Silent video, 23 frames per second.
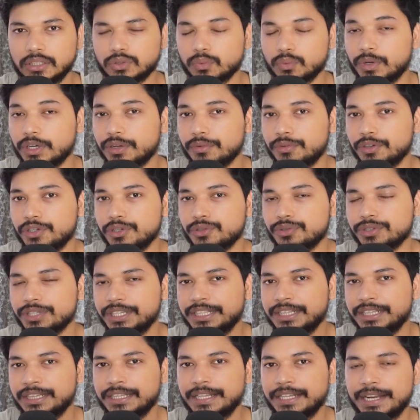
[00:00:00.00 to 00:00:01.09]
so whatever you see
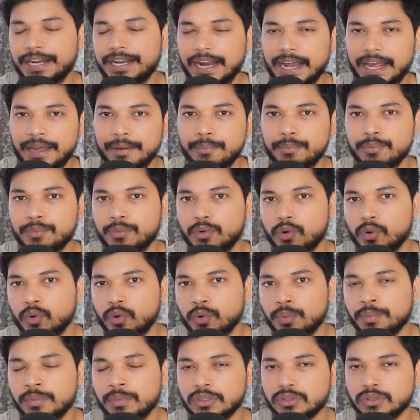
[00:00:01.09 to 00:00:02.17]
in the ram
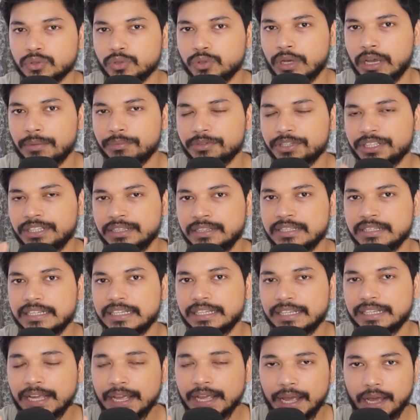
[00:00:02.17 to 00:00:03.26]
rom so you have seen
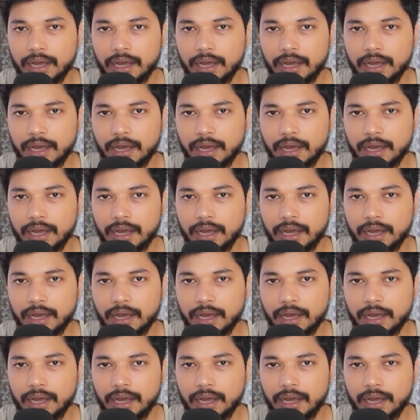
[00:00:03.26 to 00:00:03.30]
the